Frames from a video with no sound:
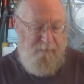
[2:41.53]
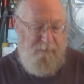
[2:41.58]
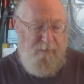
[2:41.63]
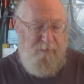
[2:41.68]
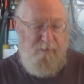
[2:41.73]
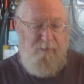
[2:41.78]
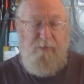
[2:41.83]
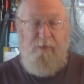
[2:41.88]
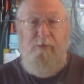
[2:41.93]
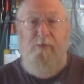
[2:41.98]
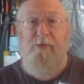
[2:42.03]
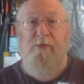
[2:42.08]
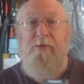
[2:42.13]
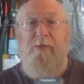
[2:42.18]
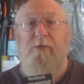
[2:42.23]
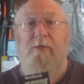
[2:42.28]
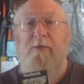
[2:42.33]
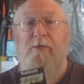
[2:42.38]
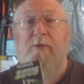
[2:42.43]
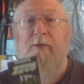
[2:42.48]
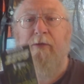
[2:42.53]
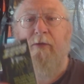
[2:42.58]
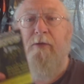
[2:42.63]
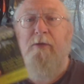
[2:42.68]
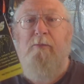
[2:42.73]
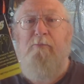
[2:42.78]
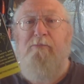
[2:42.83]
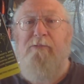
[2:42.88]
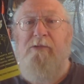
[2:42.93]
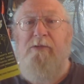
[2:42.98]
your Zeus
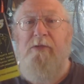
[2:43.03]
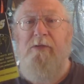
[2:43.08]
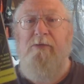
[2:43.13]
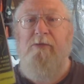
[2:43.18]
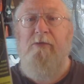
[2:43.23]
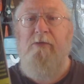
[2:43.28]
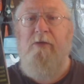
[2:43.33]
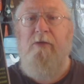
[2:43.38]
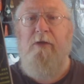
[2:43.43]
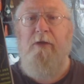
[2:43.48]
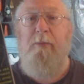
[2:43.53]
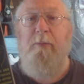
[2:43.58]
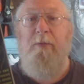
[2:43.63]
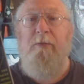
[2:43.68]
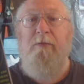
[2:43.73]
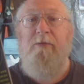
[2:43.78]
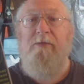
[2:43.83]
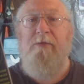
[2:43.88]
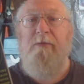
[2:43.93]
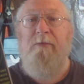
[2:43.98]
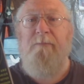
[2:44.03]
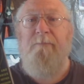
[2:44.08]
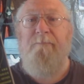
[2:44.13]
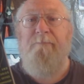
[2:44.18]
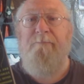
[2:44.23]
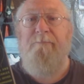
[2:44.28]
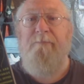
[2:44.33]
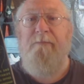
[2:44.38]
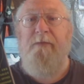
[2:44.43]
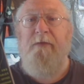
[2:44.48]
precision tables.
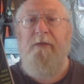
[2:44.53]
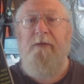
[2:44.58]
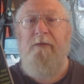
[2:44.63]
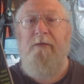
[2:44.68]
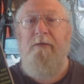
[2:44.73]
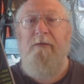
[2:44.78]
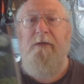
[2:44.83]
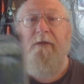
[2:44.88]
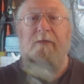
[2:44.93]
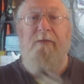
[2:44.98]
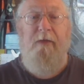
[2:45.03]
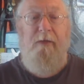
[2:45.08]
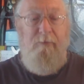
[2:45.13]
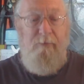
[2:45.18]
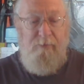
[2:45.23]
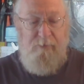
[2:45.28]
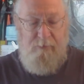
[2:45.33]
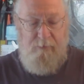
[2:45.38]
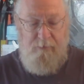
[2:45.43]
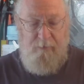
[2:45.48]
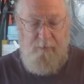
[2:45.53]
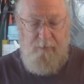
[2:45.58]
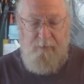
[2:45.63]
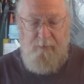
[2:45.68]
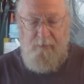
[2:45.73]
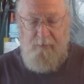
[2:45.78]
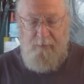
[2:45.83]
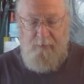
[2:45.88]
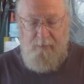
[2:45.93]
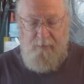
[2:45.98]
Yeah, you need those.
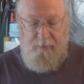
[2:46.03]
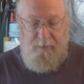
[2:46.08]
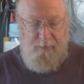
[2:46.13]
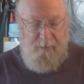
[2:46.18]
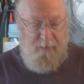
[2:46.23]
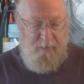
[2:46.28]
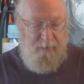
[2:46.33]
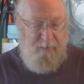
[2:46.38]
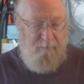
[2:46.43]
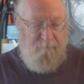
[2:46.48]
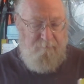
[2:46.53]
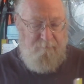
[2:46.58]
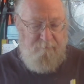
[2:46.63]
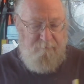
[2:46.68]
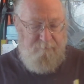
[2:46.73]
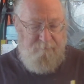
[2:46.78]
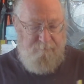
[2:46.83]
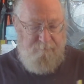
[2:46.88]
You